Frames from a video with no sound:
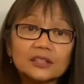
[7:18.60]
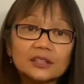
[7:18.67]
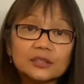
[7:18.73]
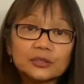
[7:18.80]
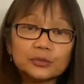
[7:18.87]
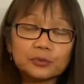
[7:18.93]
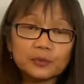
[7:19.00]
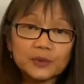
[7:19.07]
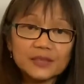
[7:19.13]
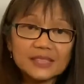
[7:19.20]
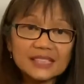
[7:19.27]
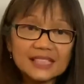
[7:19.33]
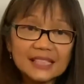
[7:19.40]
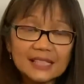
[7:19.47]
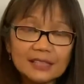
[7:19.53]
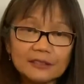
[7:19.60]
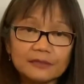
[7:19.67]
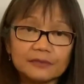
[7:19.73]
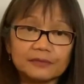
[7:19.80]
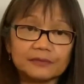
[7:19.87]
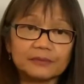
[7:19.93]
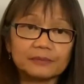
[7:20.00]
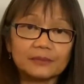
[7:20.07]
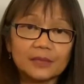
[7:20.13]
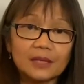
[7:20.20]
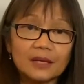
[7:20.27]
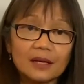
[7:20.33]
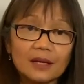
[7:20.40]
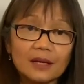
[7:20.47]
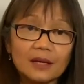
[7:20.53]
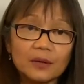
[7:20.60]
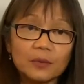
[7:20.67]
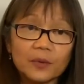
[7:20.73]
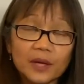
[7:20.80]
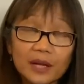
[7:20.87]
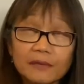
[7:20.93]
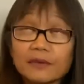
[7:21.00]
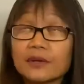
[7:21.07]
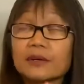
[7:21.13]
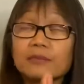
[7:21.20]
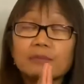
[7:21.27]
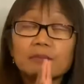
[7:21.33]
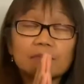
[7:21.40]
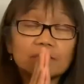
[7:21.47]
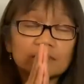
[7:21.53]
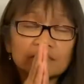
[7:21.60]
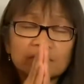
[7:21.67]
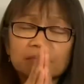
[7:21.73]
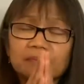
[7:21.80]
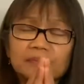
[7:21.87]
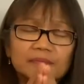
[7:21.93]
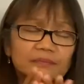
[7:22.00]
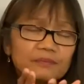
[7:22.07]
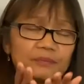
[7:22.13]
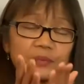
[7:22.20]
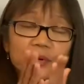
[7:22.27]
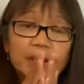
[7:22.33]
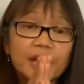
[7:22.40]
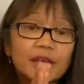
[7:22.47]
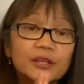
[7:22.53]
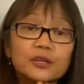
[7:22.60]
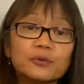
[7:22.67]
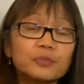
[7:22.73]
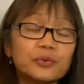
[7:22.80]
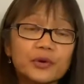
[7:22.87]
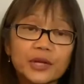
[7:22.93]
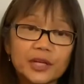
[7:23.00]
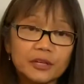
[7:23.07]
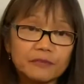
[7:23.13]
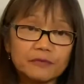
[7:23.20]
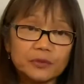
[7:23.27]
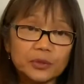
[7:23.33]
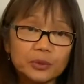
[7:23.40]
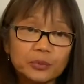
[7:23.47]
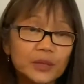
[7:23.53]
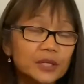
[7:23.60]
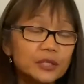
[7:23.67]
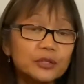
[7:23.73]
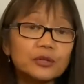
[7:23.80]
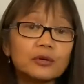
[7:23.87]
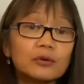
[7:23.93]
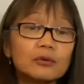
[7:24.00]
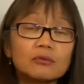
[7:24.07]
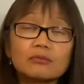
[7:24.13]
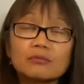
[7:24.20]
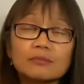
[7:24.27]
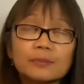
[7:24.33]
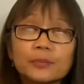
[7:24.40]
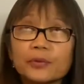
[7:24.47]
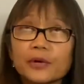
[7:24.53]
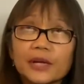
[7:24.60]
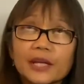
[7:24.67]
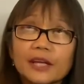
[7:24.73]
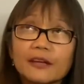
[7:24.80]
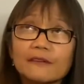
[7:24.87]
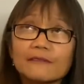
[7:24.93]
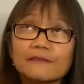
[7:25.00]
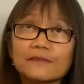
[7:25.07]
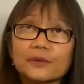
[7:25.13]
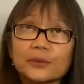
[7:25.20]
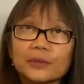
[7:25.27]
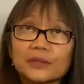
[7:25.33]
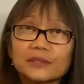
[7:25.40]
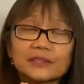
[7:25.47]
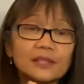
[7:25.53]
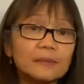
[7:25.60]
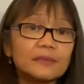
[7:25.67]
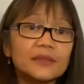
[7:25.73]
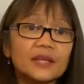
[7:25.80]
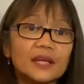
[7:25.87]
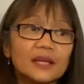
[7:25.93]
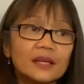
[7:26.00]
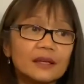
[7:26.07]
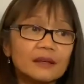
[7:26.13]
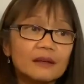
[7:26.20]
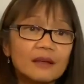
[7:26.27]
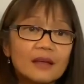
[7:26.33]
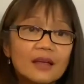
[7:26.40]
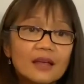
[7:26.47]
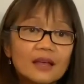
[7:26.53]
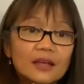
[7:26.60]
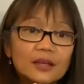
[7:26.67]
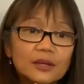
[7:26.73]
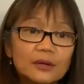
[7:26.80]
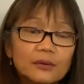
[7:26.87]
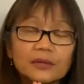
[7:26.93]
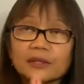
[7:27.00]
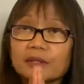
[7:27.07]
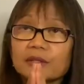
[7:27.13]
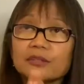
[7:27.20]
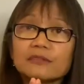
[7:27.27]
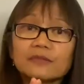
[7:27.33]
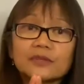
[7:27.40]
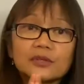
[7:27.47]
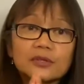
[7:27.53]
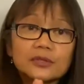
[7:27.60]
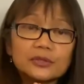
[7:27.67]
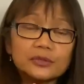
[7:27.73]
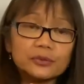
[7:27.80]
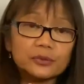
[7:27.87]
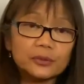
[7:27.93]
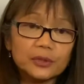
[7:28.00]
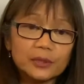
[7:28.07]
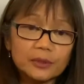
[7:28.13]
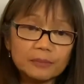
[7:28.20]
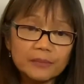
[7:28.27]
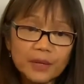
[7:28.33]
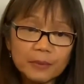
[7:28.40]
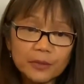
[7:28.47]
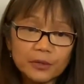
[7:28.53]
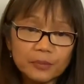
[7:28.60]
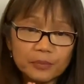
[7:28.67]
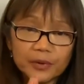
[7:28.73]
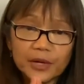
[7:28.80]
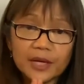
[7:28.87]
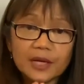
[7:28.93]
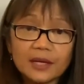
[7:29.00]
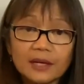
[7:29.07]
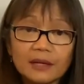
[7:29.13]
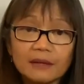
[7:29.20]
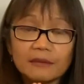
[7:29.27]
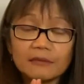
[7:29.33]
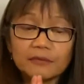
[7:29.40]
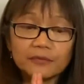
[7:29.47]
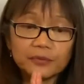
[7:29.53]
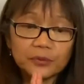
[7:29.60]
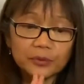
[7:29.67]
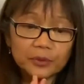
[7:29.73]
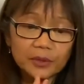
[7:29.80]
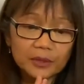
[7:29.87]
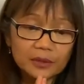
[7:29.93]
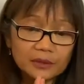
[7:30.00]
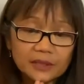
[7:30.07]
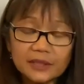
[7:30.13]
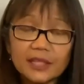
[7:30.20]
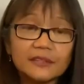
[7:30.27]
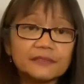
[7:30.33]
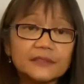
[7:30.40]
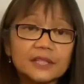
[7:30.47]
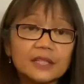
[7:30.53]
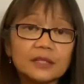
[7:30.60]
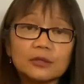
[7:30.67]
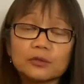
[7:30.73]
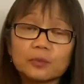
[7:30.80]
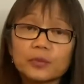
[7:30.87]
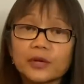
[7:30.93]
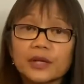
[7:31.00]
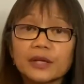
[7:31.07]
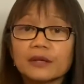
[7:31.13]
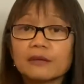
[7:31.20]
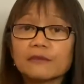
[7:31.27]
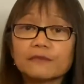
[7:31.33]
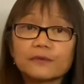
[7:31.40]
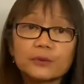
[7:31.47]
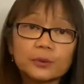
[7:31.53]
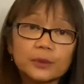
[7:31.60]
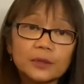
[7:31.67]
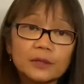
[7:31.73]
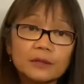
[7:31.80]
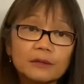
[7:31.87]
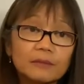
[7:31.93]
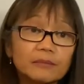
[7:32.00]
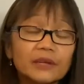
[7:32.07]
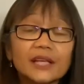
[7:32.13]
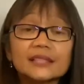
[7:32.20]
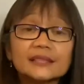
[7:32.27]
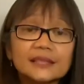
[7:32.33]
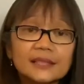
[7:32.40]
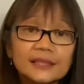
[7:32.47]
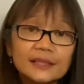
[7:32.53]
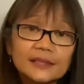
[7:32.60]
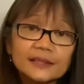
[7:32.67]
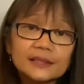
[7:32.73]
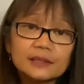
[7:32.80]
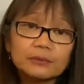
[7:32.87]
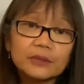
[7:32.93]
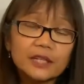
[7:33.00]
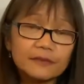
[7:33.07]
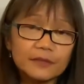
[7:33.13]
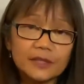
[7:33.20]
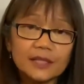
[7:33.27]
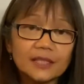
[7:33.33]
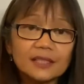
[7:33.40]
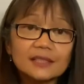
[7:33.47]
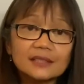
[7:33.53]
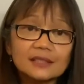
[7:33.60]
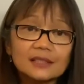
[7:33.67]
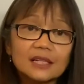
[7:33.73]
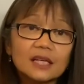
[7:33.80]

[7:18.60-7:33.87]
to receive whatever you're praying for, whether you're praying for something in the universe, or maybe you're praying for safety, you're praying for blessings, whatever it is.